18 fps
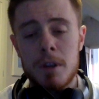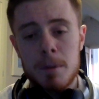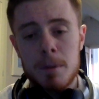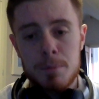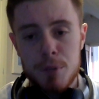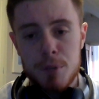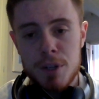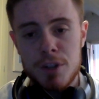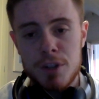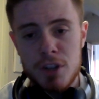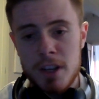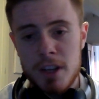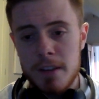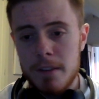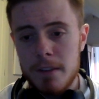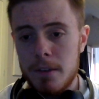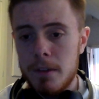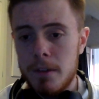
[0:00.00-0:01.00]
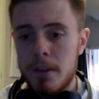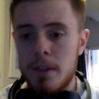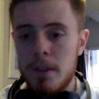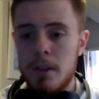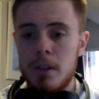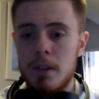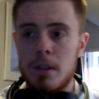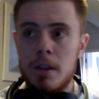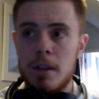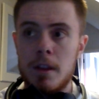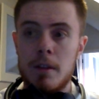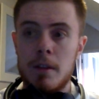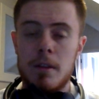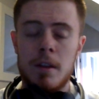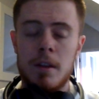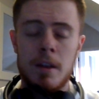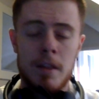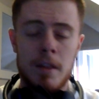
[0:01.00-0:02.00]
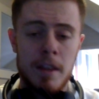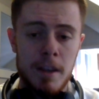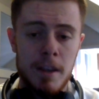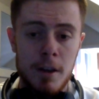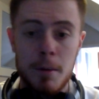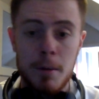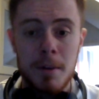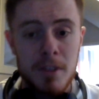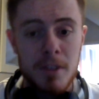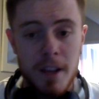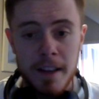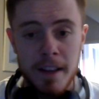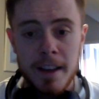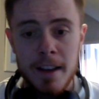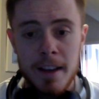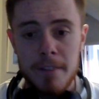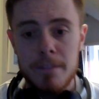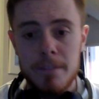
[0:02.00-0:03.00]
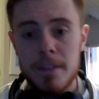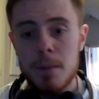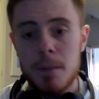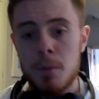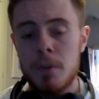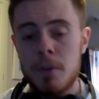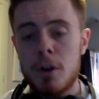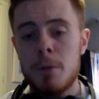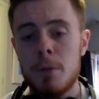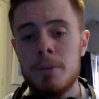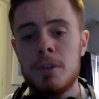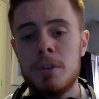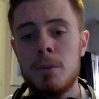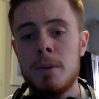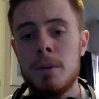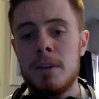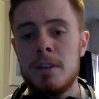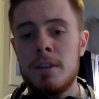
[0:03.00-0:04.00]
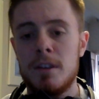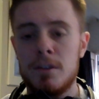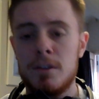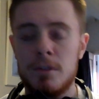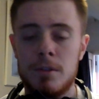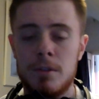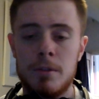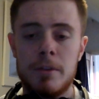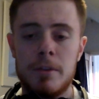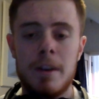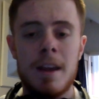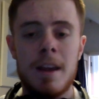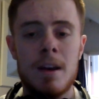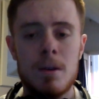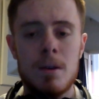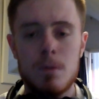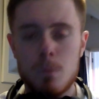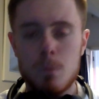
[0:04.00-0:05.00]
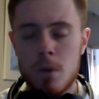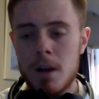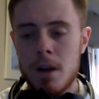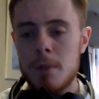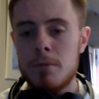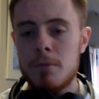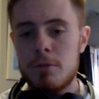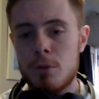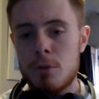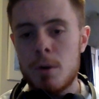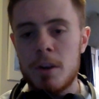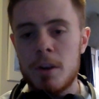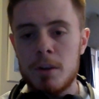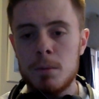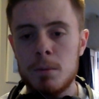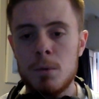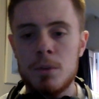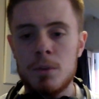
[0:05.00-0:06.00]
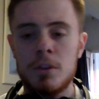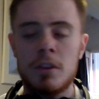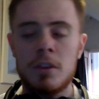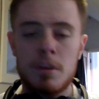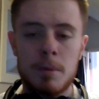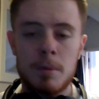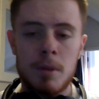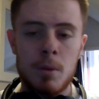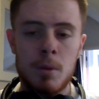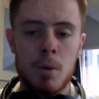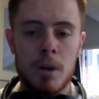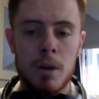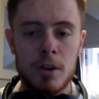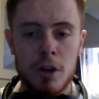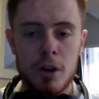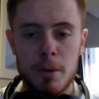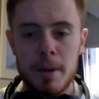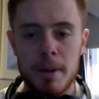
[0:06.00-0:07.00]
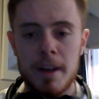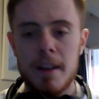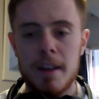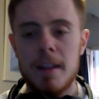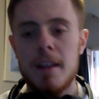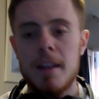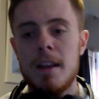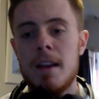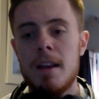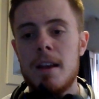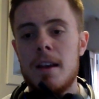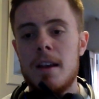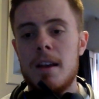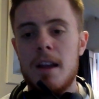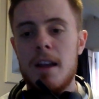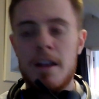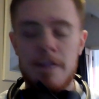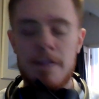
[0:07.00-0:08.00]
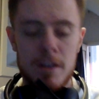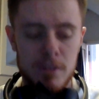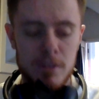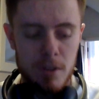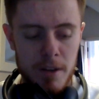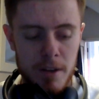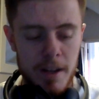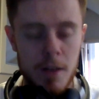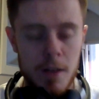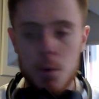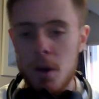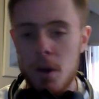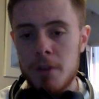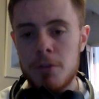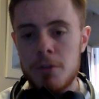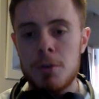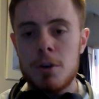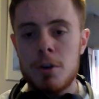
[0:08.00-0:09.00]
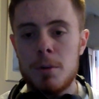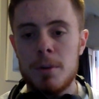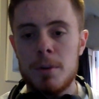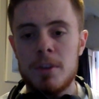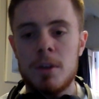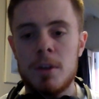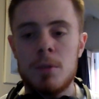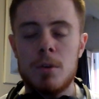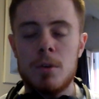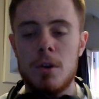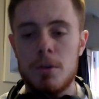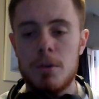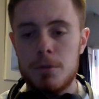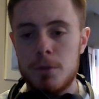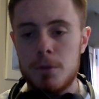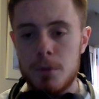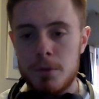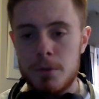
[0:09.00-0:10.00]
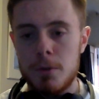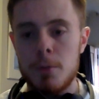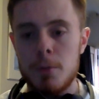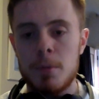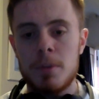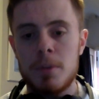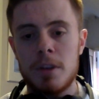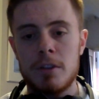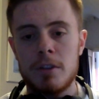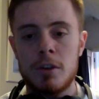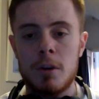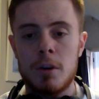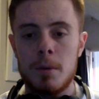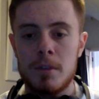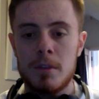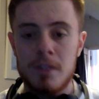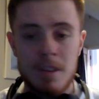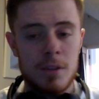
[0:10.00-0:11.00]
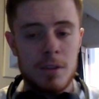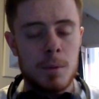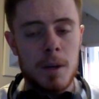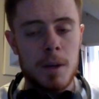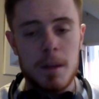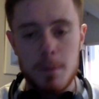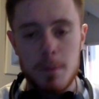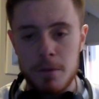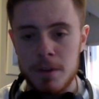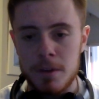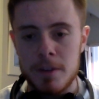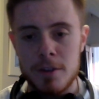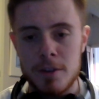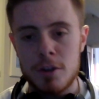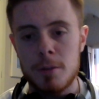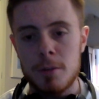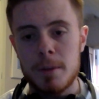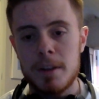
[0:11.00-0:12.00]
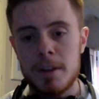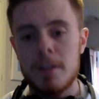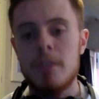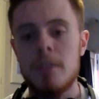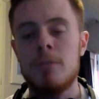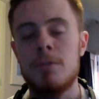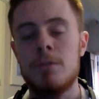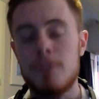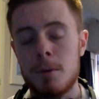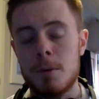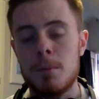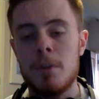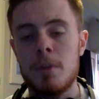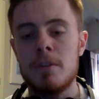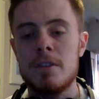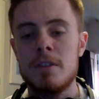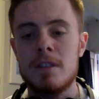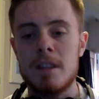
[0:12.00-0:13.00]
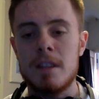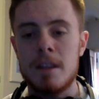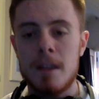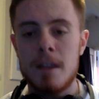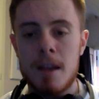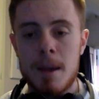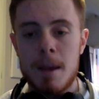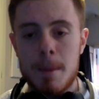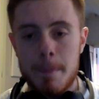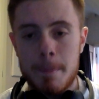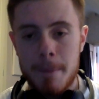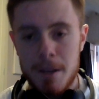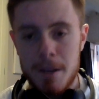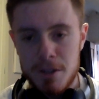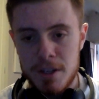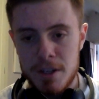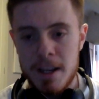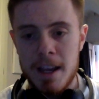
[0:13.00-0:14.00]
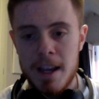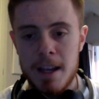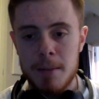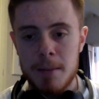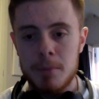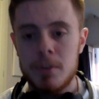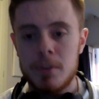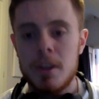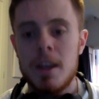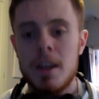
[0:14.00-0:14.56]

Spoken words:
appreciate the comments that I get with a comments of the week section. So for now, while I'm quite small, it's just going to be the one comment. If I start getting quite a few comments, I will go through a few of my favourite comments. So this week, my favourite comment from, obviously, Bashy Games.